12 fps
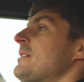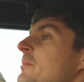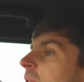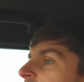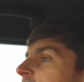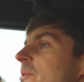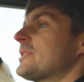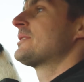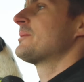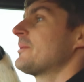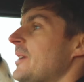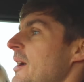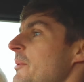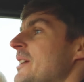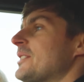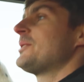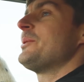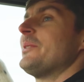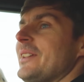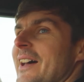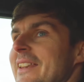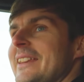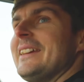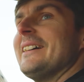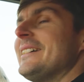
We could do with that in here.